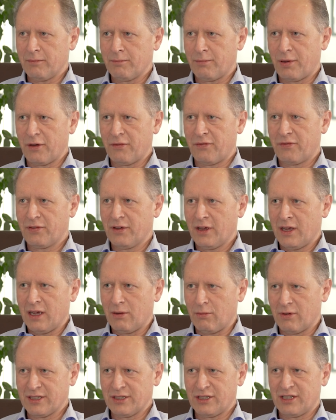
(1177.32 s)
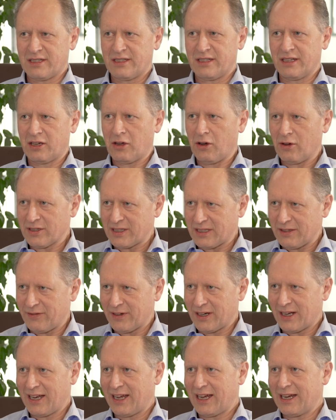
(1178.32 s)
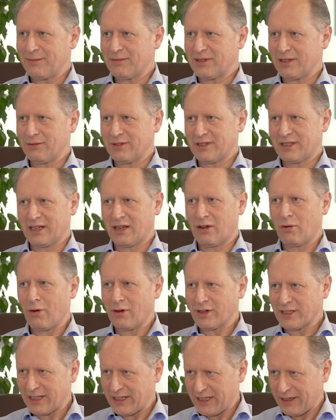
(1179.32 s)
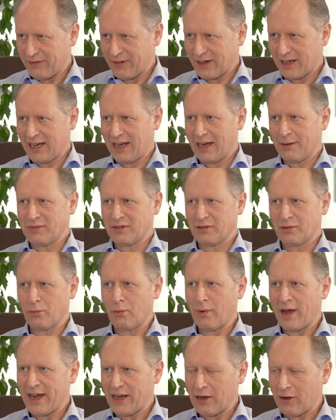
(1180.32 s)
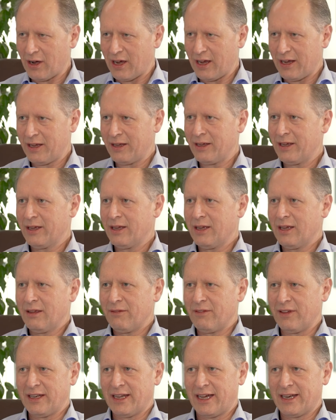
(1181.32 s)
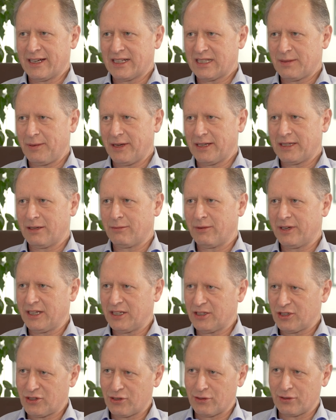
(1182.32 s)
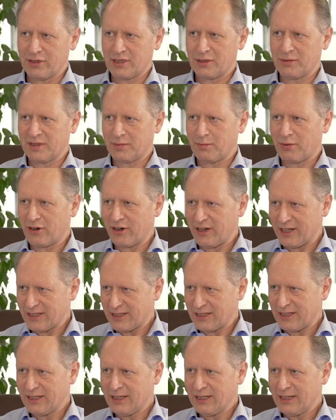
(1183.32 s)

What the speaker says: it wasn't just the cost of the claims, it was the quantity of the claims was way higher than they'd expected when the insurance was priced.